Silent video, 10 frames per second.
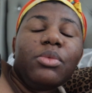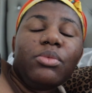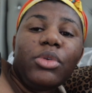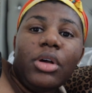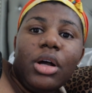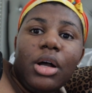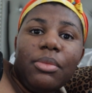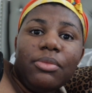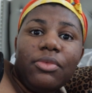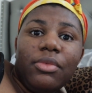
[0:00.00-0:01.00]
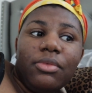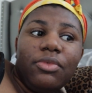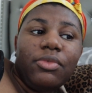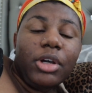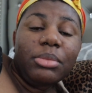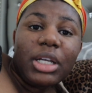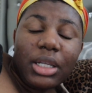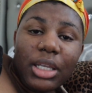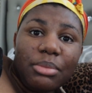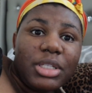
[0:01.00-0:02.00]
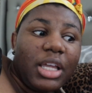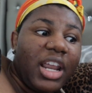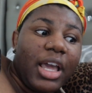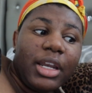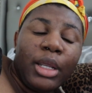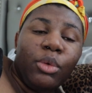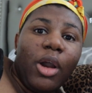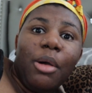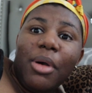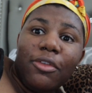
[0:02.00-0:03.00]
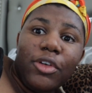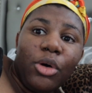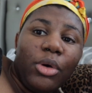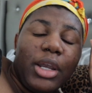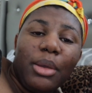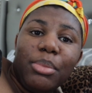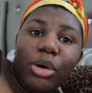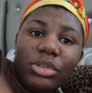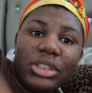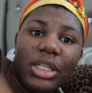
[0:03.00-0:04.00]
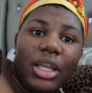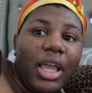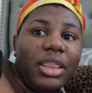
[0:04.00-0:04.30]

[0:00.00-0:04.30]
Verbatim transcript: film the clips and edit it right on my phone, and then post it,